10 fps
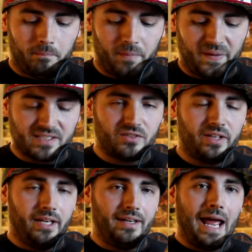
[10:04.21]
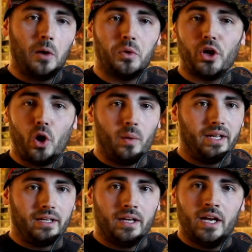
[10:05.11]
basically now
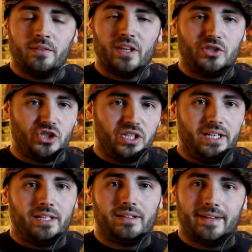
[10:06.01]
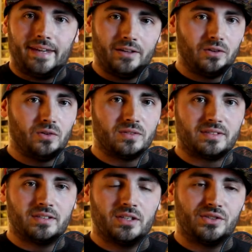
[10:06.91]
knowing that she kills